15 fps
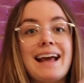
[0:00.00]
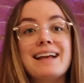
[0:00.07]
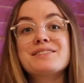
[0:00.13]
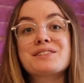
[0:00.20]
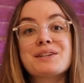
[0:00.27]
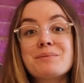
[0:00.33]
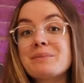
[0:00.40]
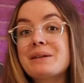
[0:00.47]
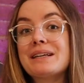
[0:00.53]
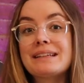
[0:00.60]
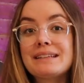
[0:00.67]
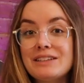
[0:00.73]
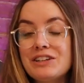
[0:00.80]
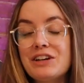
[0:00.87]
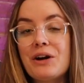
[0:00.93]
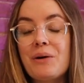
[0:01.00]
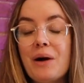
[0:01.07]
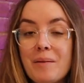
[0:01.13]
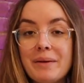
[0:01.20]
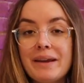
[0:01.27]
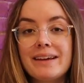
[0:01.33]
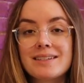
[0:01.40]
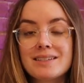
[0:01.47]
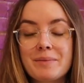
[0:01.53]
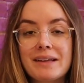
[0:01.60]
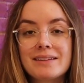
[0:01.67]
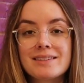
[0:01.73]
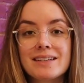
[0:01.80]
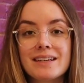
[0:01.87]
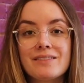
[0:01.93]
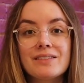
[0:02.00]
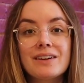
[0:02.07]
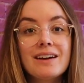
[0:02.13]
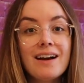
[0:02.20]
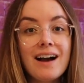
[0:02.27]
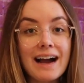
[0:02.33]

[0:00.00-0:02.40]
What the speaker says: ends up being, a bit expensive,